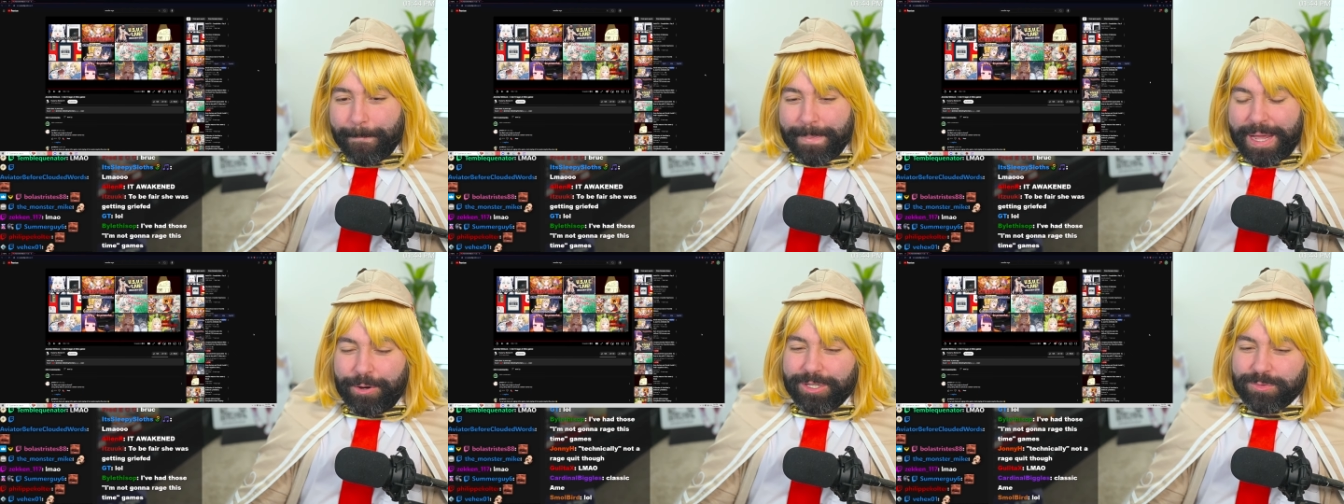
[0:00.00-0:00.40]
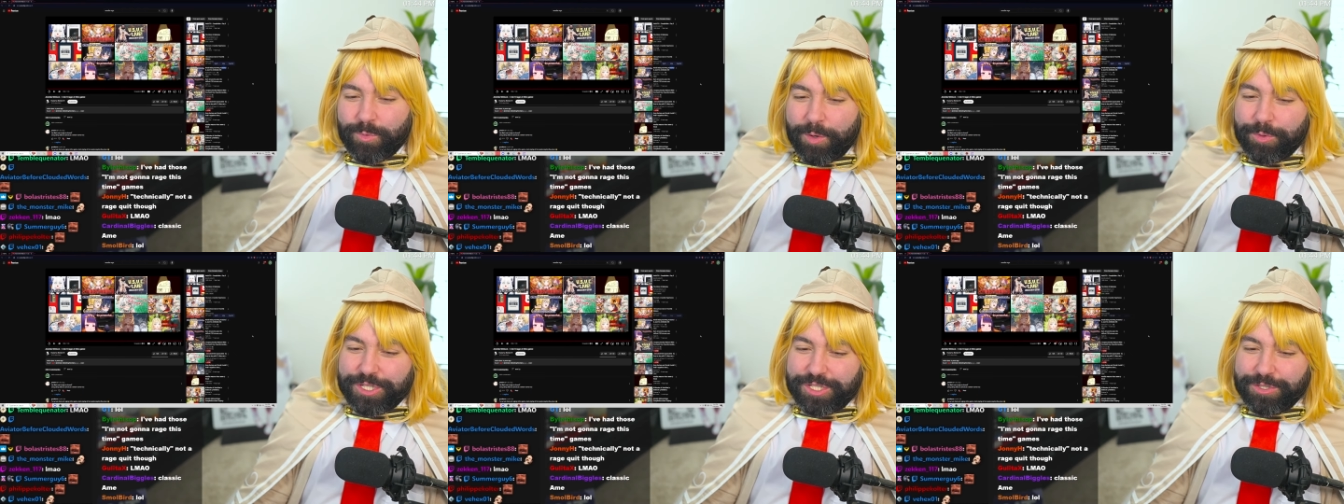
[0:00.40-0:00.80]
That was
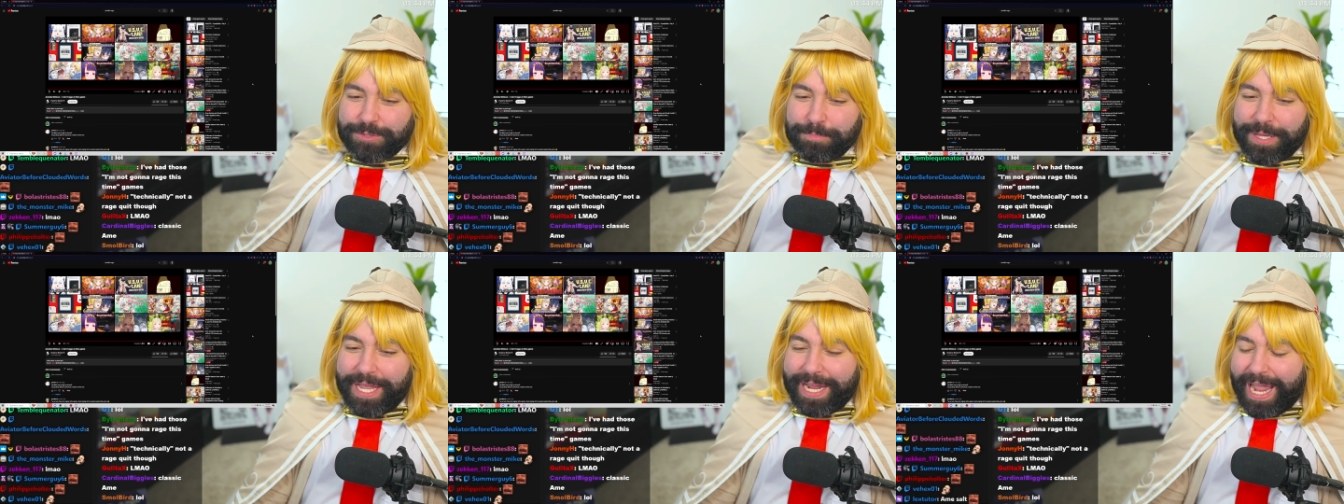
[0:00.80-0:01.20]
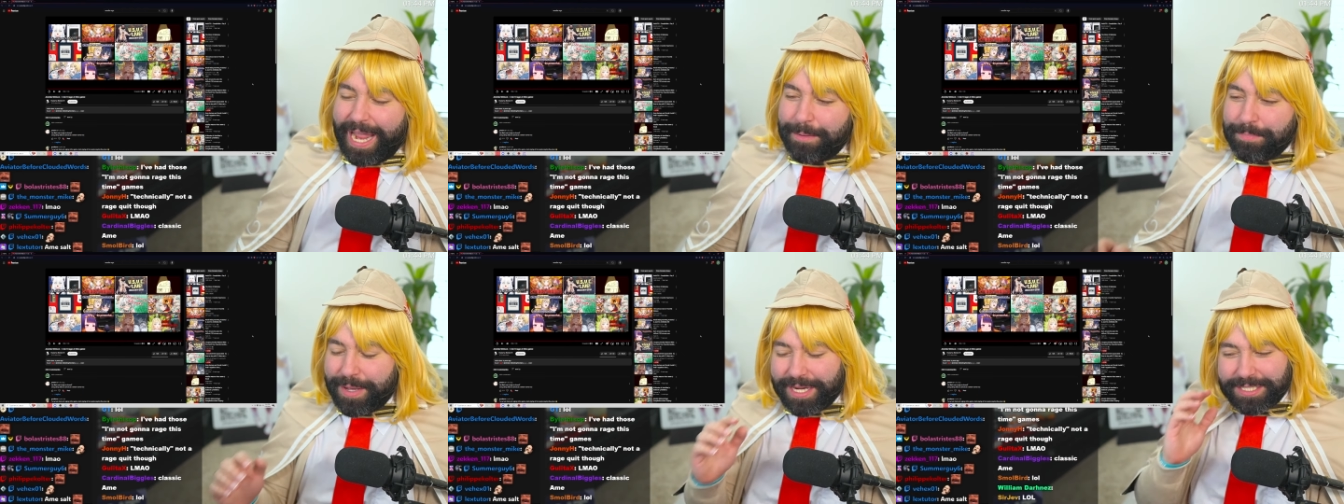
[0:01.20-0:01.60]
one where she was playing
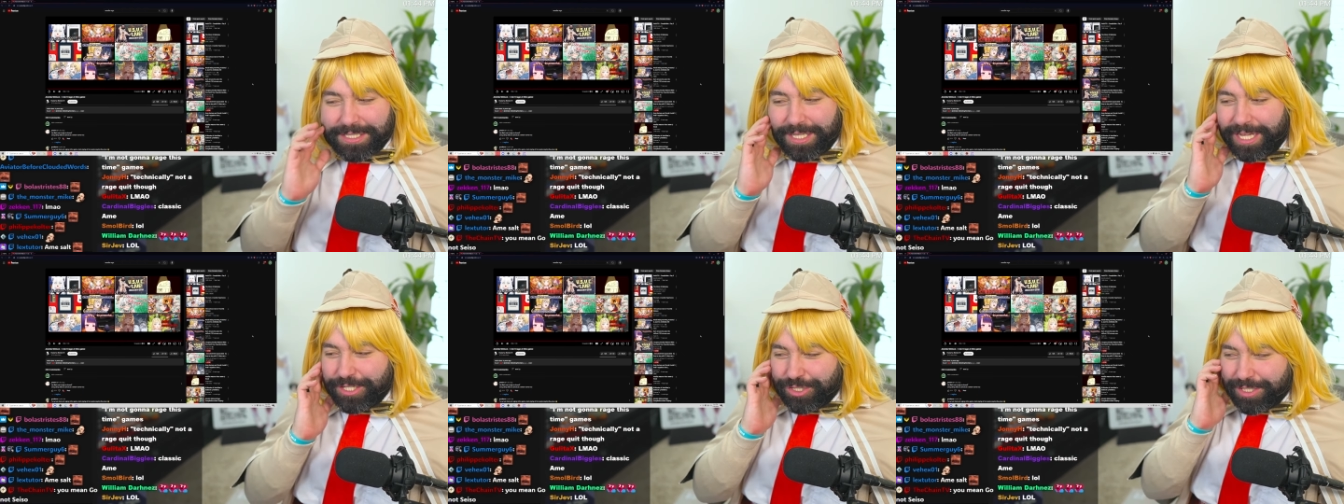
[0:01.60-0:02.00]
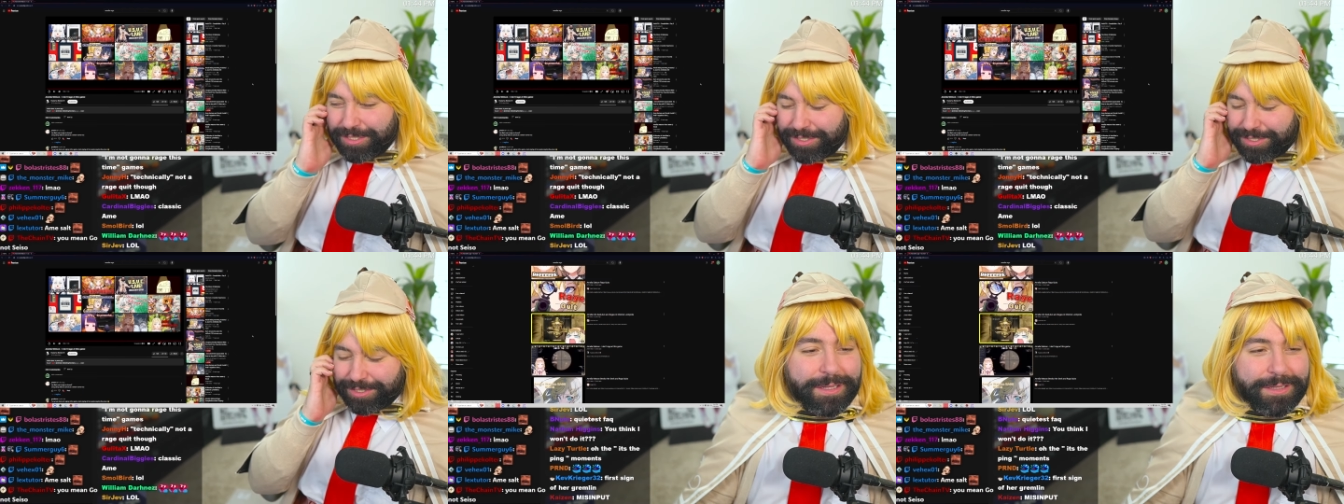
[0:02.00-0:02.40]
Apex
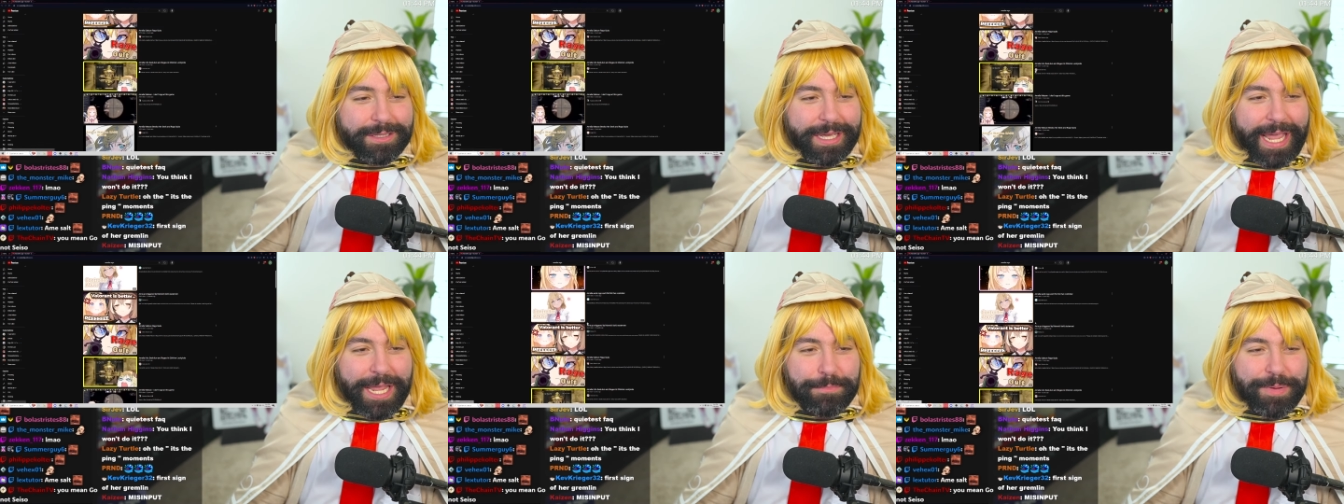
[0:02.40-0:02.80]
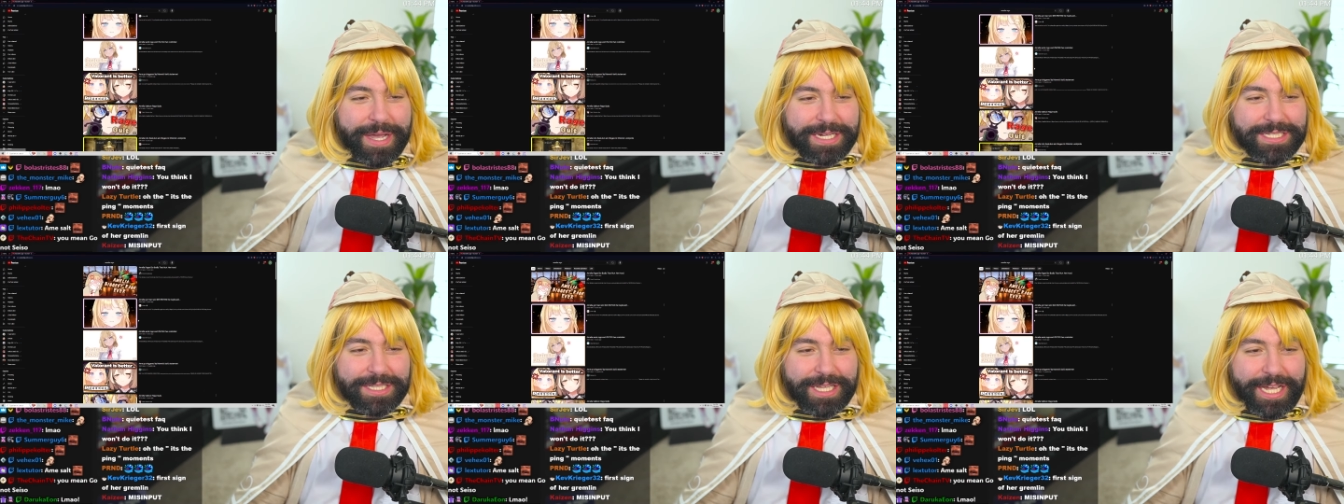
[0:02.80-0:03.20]
Legends. The
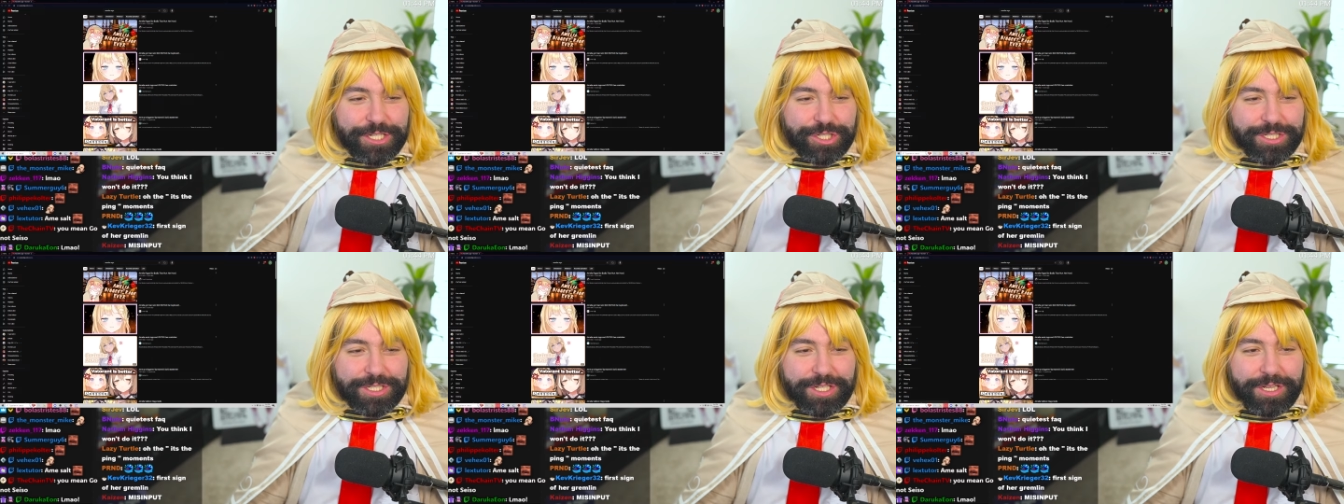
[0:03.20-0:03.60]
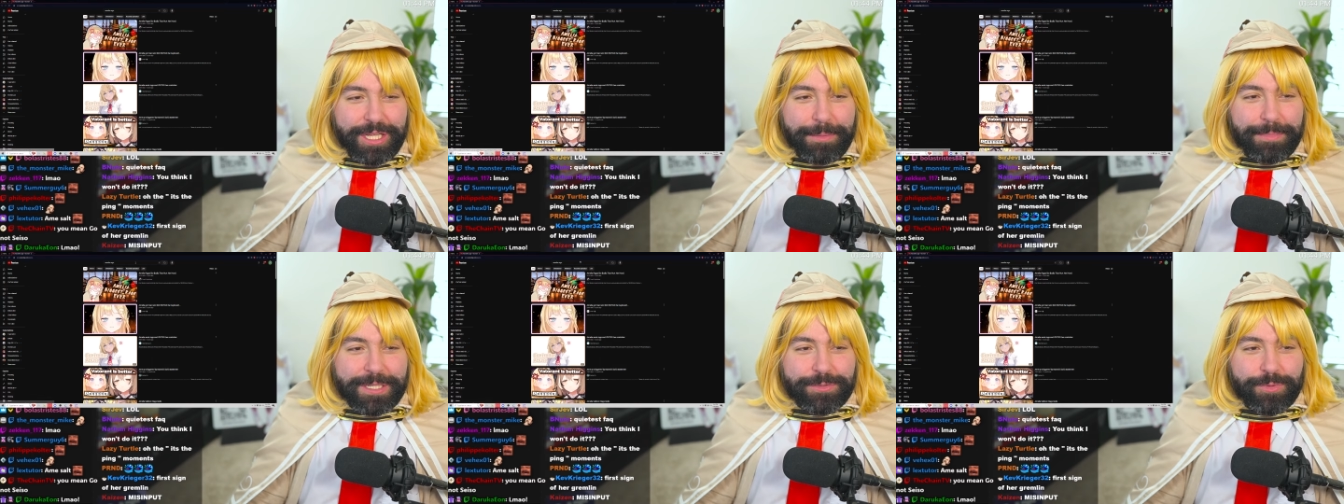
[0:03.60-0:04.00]
Apex Legends
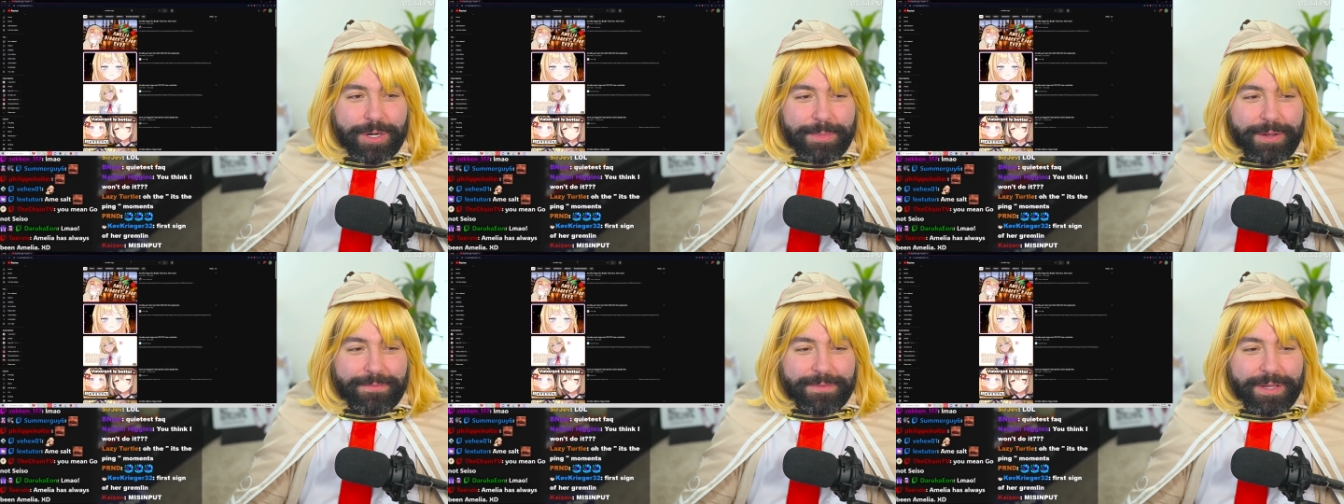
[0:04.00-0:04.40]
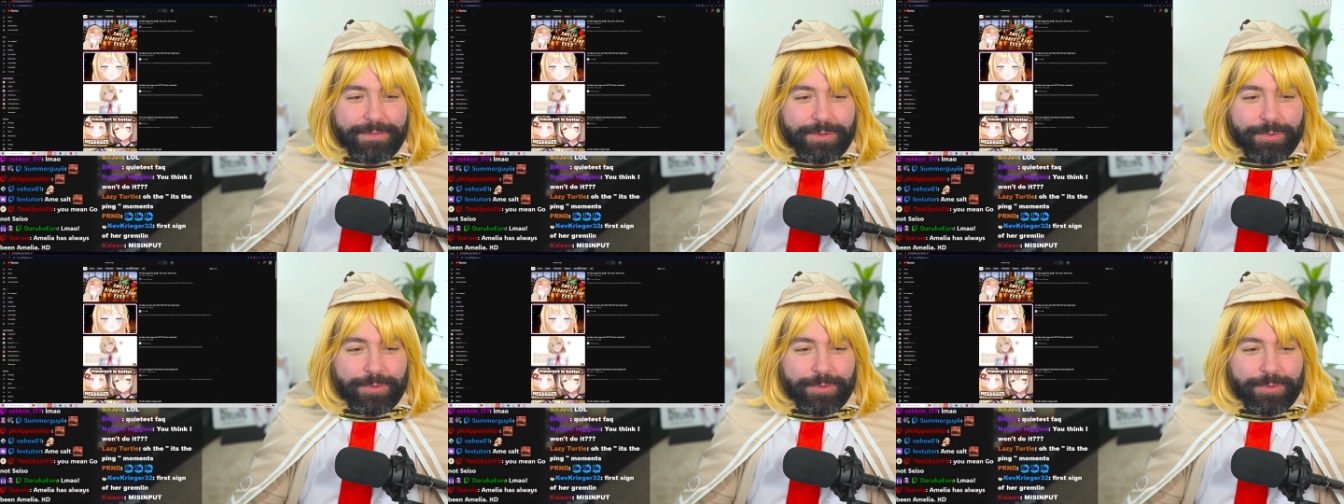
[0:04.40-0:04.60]
clip is one of my favorite